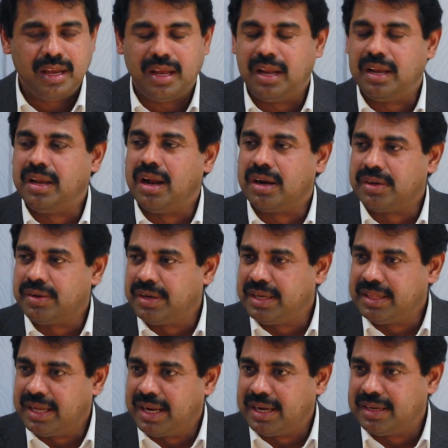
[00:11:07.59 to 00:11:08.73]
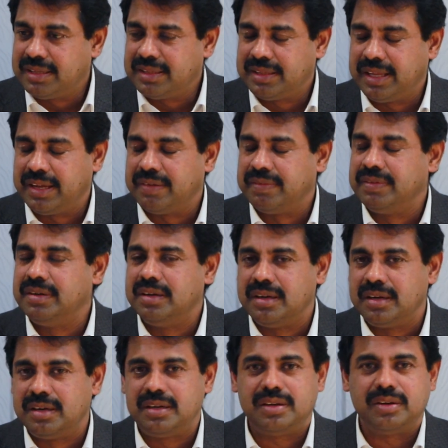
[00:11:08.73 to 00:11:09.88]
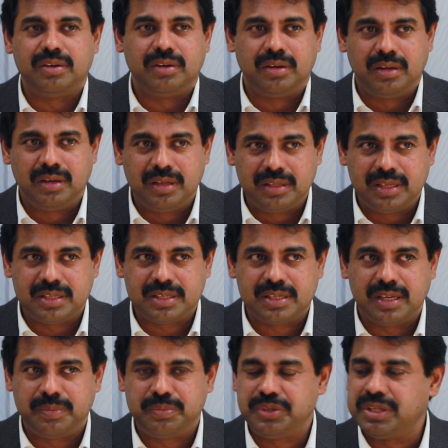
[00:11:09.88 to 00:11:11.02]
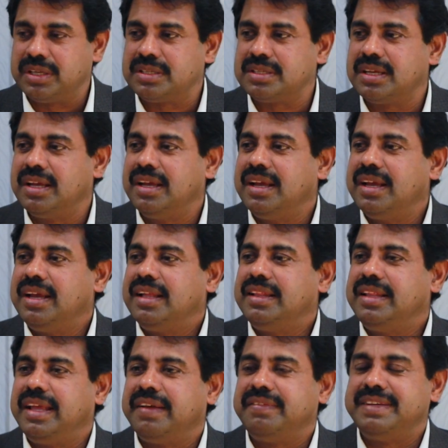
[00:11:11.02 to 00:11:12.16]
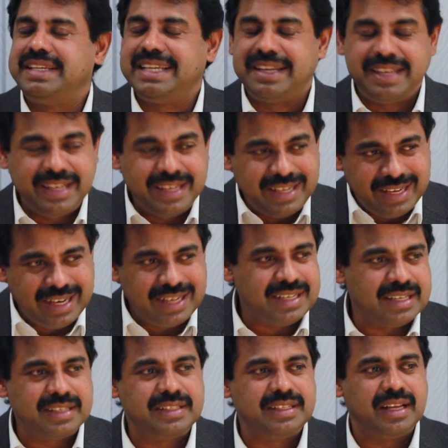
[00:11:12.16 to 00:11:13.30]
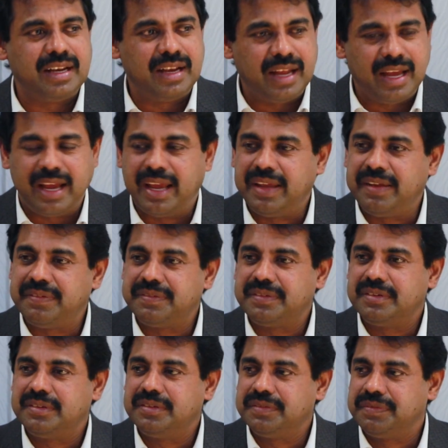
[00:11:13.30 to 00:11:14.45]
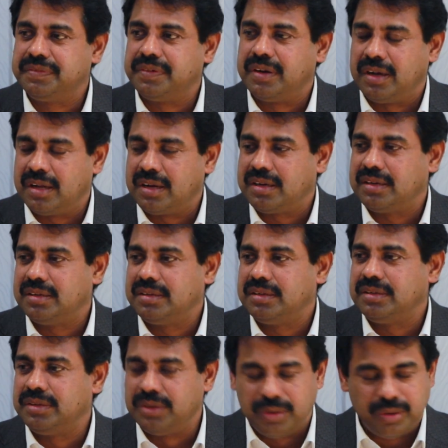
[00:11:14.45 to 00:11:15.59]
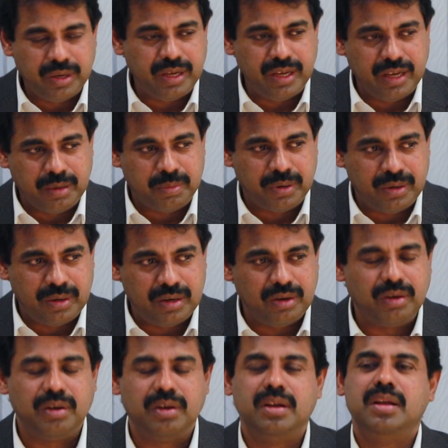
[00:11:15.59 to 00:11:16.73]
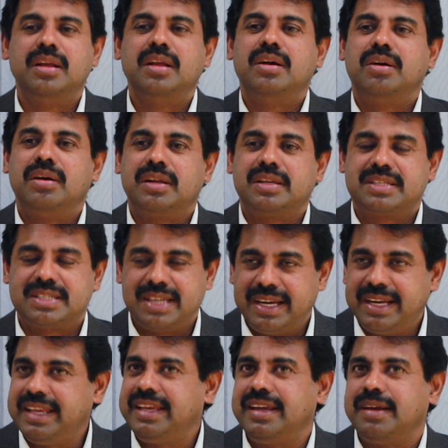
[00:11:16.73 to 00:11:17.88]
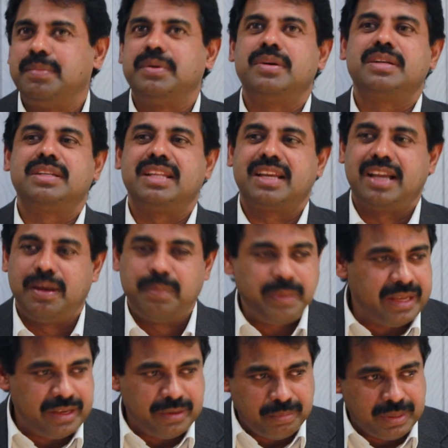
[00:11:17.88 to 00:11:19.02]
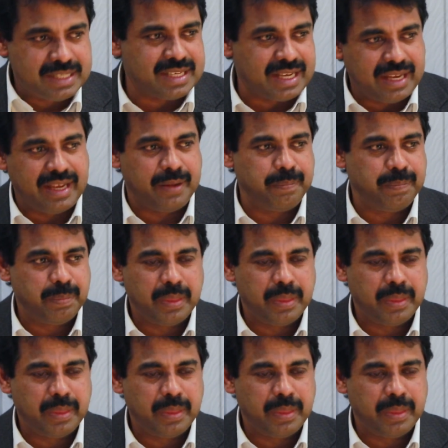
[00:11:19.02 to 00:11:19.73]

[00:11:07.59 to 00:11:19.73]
And not only that, they have learned all the scriptures. They have dedicated their life for knowing about or studying about the coming Messiah.